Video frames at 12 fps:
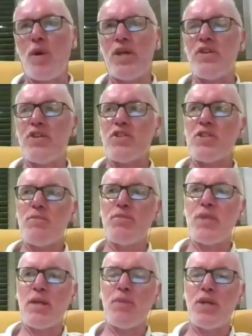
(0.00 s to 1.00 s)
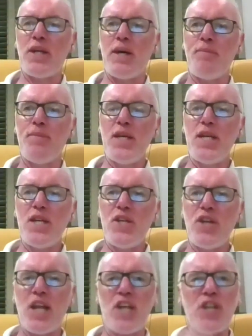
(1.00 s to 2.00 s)
winded or something, but
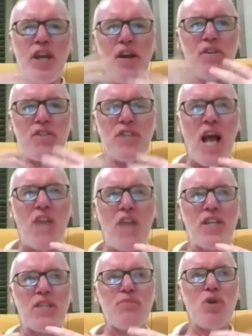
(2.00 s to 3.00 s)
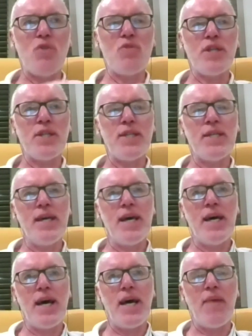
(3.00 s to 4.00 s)
you actually hear her say, "I think it's broken."
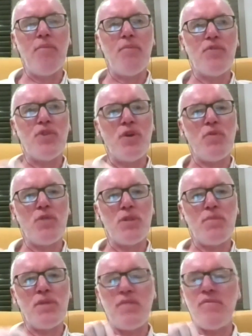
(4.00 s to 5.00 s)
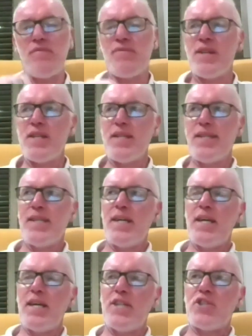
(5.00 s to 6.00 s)
So there was a bit of
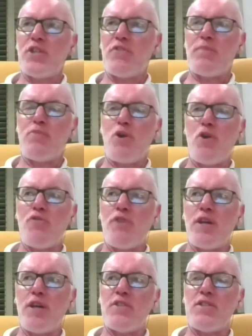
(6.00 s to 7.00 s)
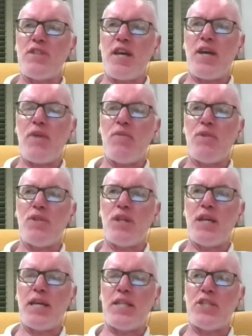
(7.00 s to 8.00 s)
jiggery pokery, as they say, with
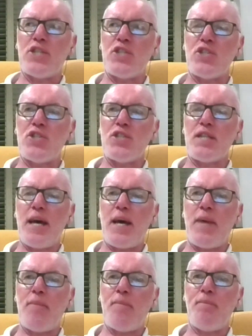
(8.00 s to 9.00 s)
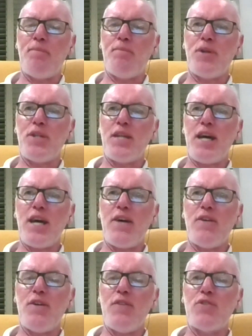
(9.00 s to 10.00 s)
the digits. But yeah,
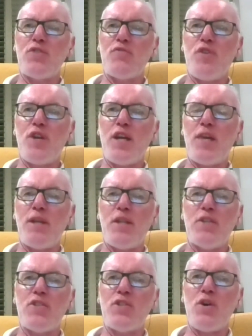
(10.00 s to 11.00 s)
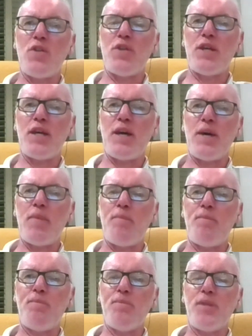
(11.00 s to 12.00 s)
it was just funny. I mean, you saw there's
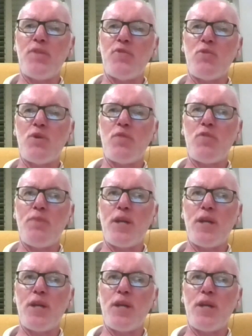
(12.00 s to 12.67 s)
a wonderful